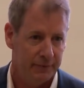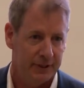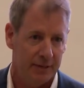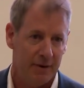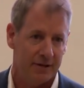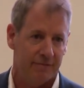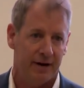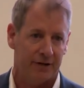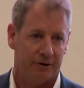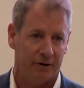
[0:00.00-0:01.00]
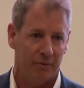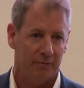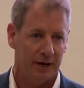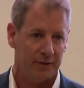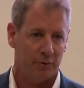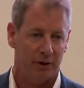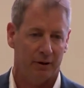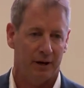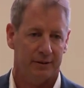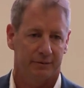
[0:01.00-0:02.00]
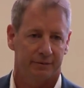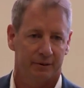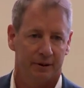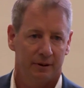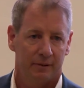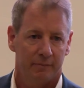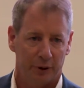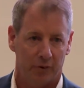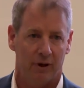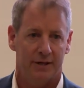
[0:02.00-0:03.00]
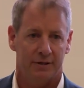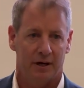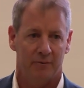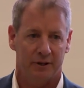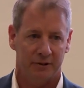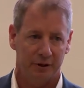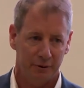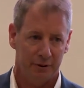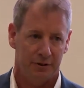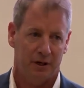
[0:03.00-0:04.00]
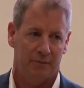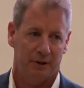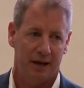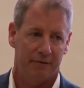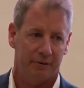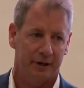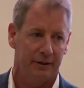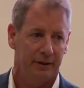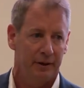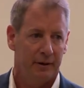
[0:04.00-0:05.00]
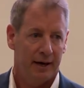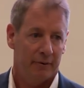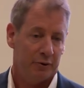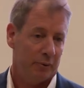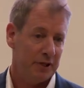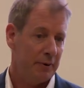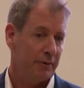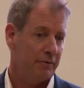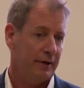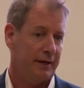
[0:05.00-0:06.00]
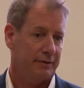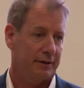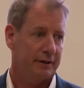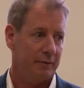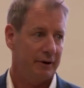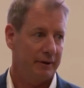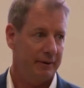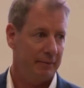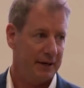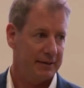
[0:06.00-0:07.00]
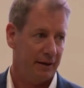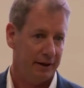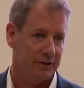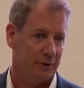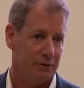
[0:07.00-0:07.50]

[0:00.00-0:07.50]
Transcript: demanufacturing, right? We've exported lots of middle-class jobs, lots of union jobs left, right? And it was replaced by other things. The thing about it makes L A so